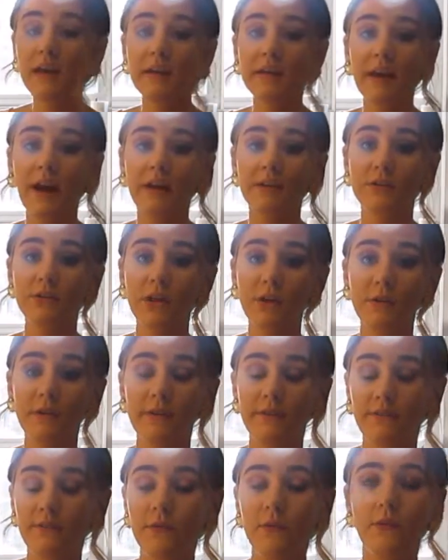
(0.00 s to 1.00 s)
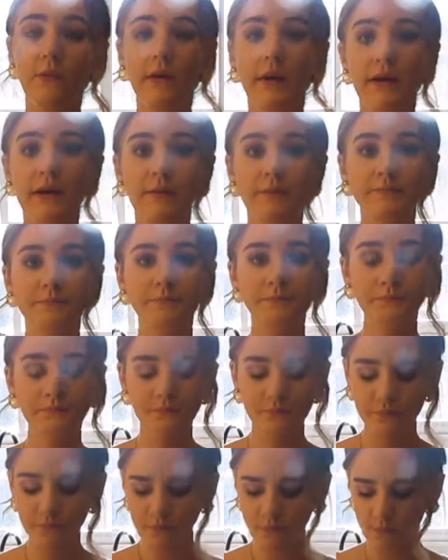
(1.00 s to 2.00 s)
Yeah, so if you're
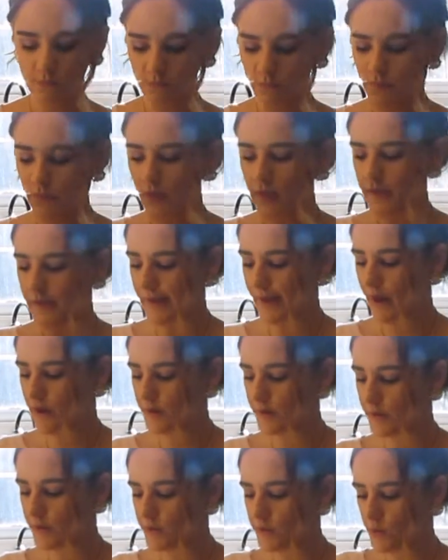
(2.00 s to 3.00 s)
doubting